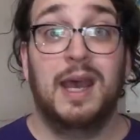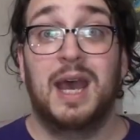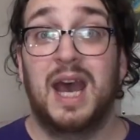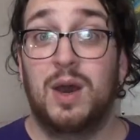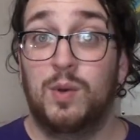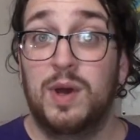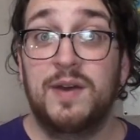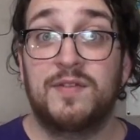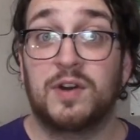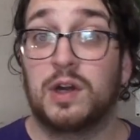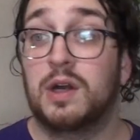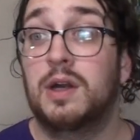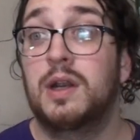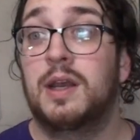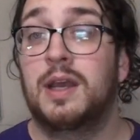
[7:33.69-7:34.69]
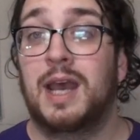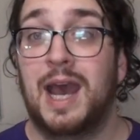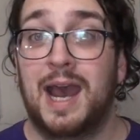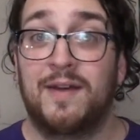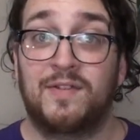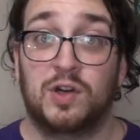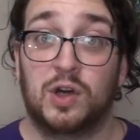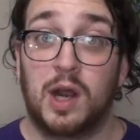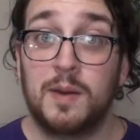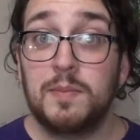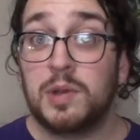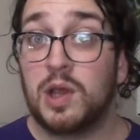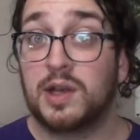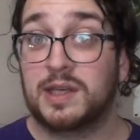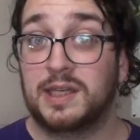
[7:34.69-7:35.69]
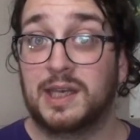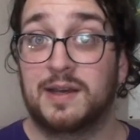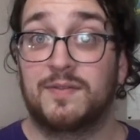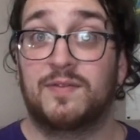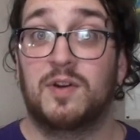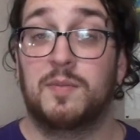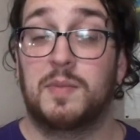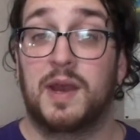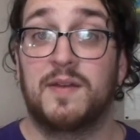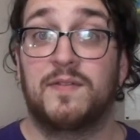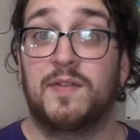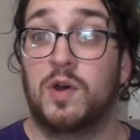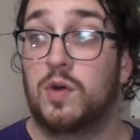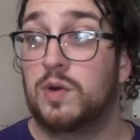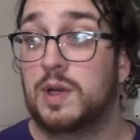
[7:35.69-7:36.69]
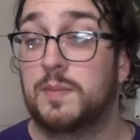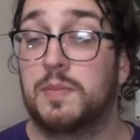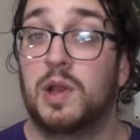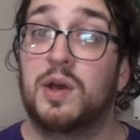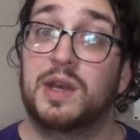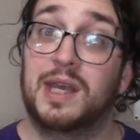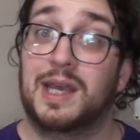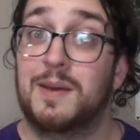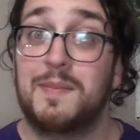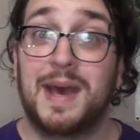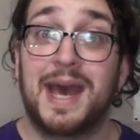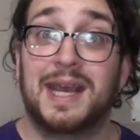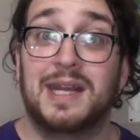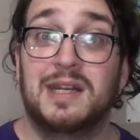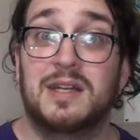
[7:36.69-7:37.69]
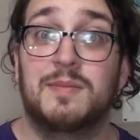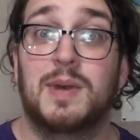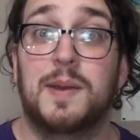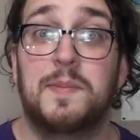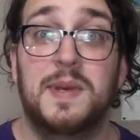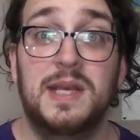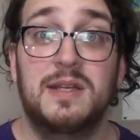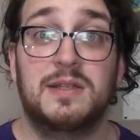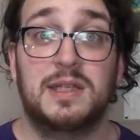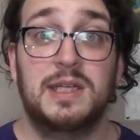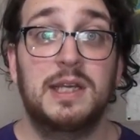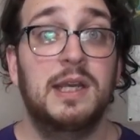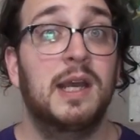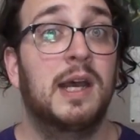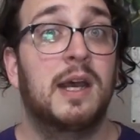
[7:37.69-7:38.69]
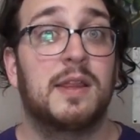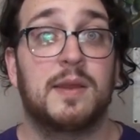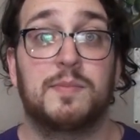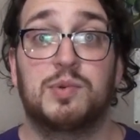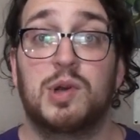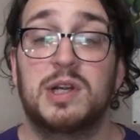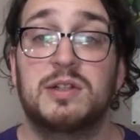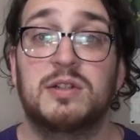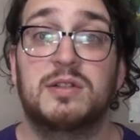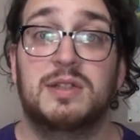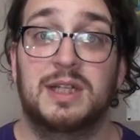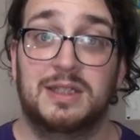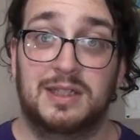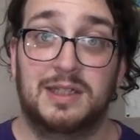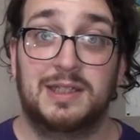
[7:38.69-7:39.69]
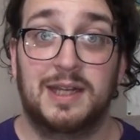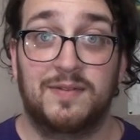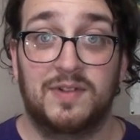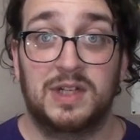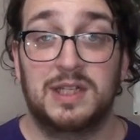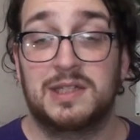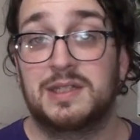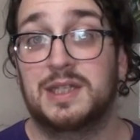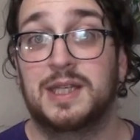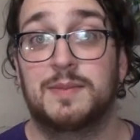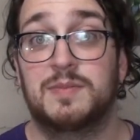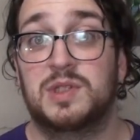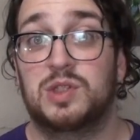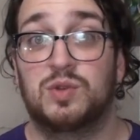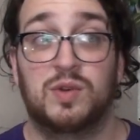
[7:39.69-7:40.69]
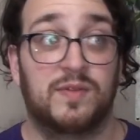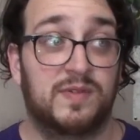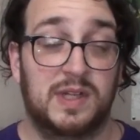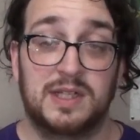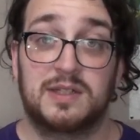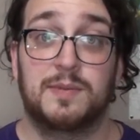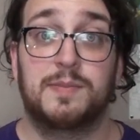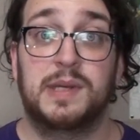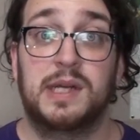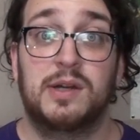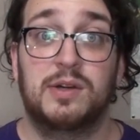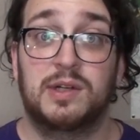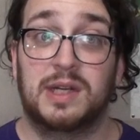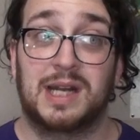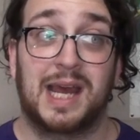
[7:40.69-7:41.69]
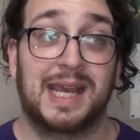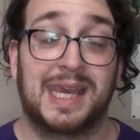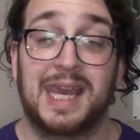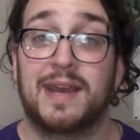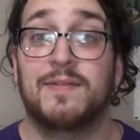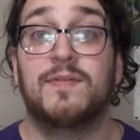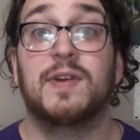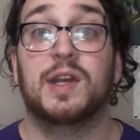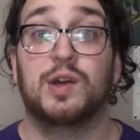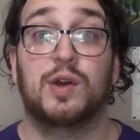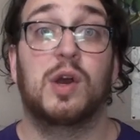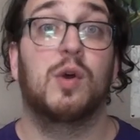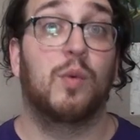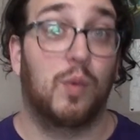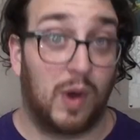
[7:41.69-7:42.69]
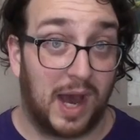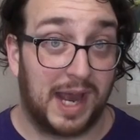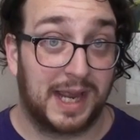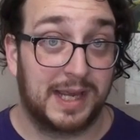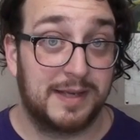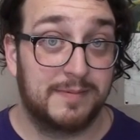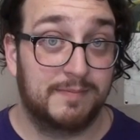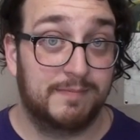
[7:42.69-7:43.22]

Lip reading: However, after unplugging it from my phone and plugging it back into my PC, the pressure sensitivity seems to have disappeared and I can't figure out why.